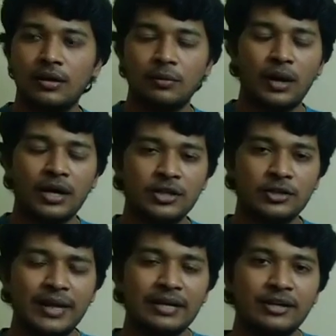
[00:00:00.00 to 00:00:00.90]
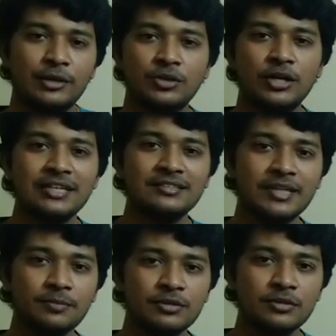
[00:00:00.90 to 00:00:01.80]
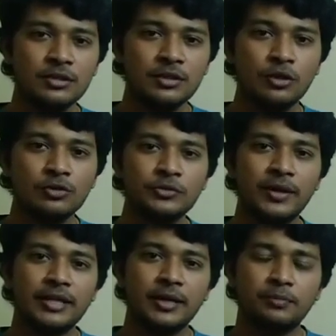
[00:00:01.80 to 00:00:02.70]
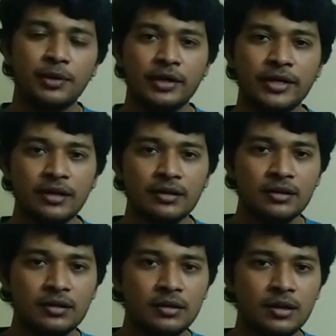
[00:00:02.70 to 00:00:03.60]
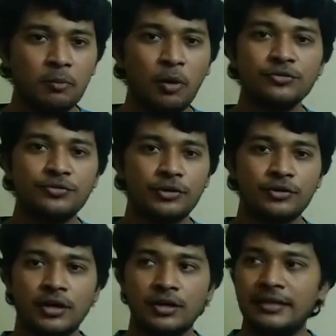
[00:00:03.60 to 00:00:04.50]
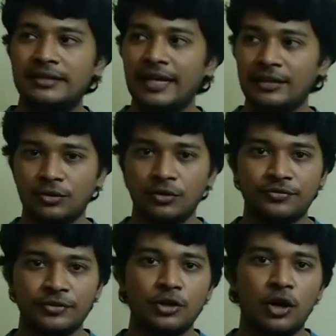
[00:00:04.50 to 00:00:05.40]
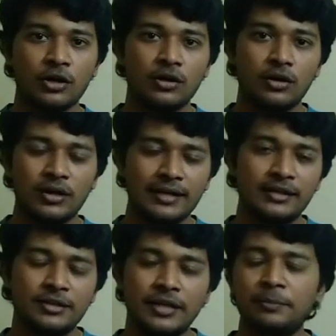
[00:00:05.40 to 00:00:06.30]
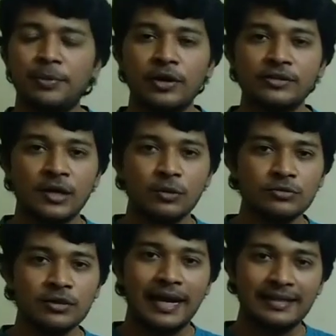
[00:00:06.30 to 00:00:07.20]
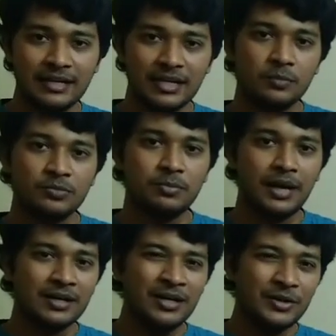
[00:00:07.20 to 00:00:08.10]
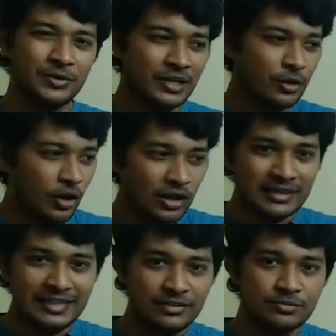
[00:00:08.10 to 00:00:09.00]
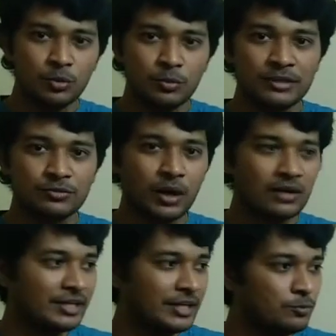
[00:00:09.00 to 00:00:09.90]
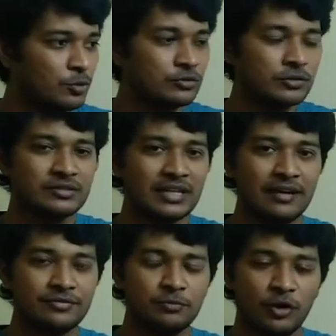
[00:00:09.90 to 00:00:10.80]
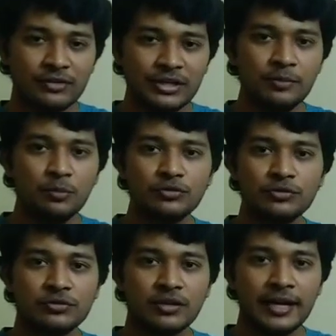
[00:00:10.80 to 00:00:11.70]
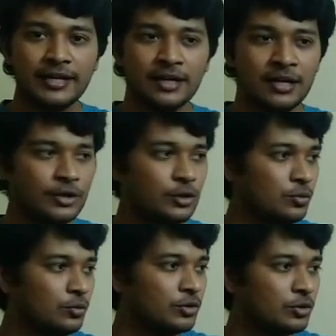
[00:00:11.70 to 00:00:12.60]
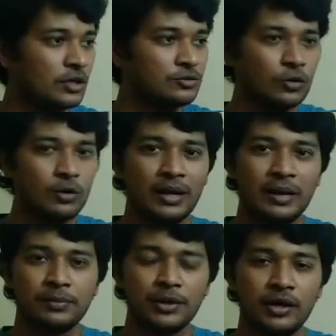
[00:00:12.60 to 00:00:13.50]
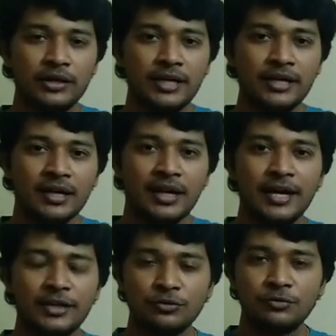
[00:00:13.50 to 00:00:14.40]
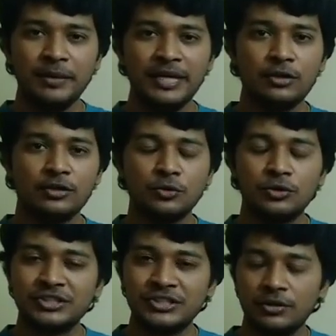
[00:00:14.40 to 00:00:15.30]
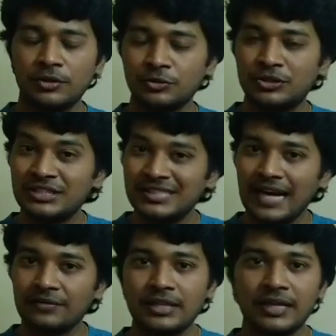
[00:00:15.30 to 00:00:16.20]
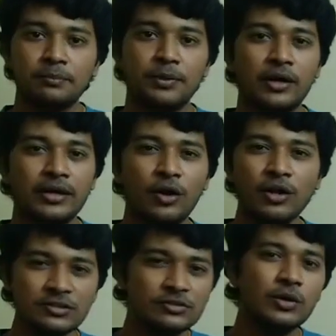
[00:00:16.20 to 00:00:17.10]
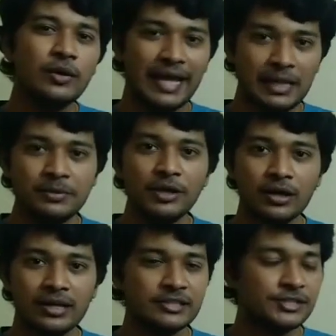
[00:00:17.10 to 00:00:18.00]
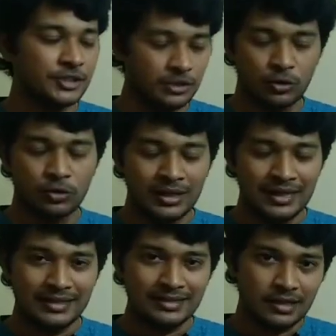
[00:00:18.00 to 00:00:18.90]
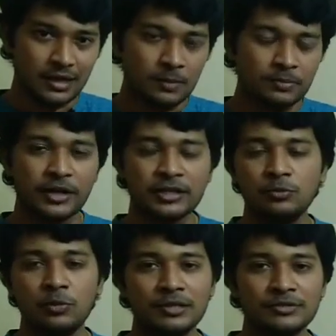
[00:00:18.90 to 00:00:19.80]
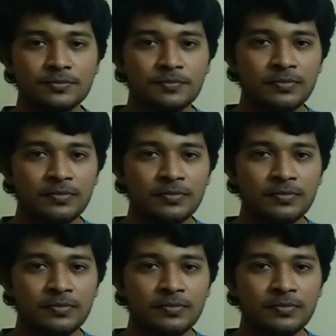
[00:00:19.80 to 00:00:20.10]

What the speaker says: another 25 to 30 steps, goes to another employee, moans for the death of a dog at the employee's house, and then comes back. Do you think all these movements, whatever he moves to his left, whatever he moves to his right, to console one employee and to speak, to chit-chat with an employee, all this is going to help the organization? No. These are unproductive movements.